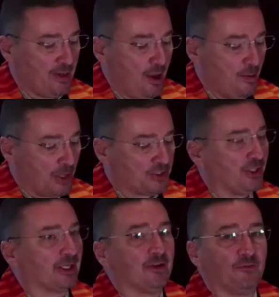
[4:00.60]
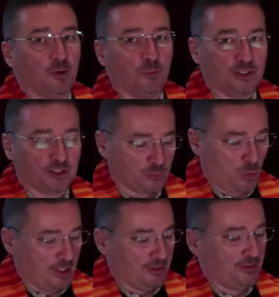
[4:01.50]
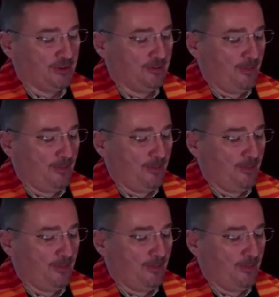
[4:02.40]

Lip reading: much like in the film we just watched,